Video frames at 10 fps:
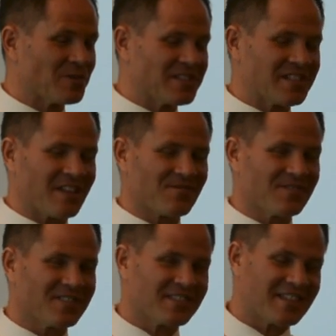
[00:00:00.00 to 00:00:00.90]
we saved
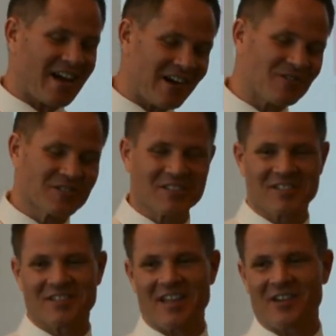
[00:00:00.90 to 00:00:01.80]

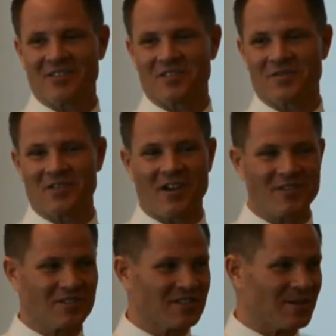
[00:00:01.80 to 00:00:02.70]
thousands and thousands of
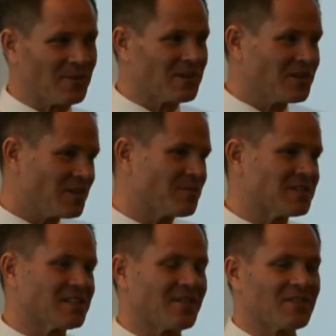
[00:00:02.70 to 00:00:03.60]
dollars. And we could have
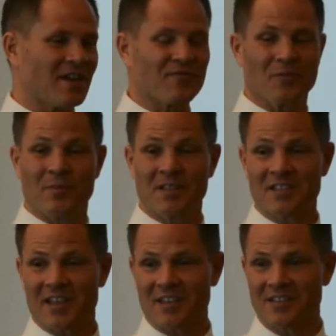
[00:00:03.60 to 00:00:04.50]
been saving that for
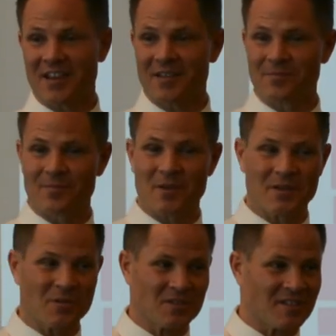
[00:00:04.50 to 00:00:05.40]
months ahead of time.
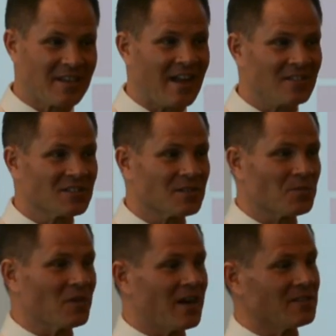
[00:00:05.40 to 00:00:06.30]
But there was analysis
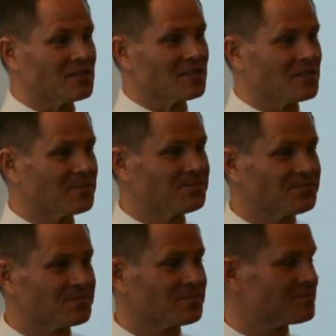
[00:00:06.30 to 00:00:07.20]
paralysis.
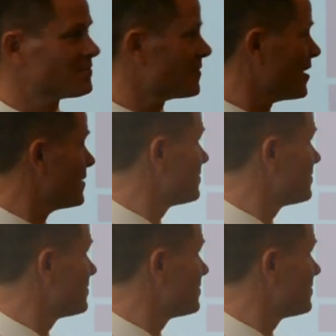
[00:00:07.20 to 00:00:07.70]
Okay?